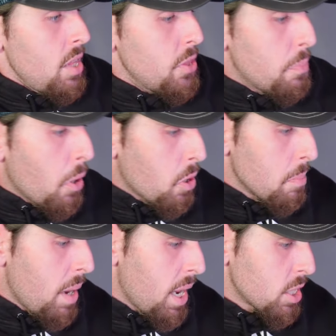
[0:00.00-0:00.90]
The
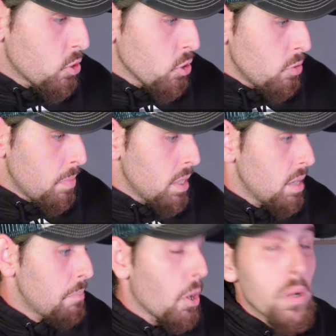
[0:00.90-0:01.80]
Pokemod
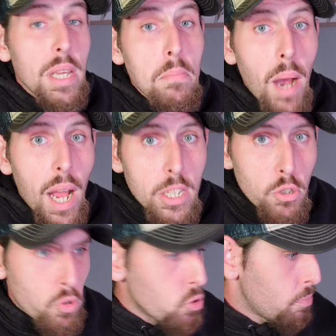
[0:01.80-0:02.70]

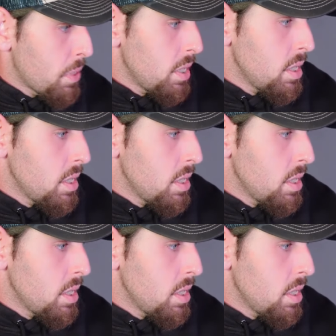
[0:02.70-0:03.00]
group,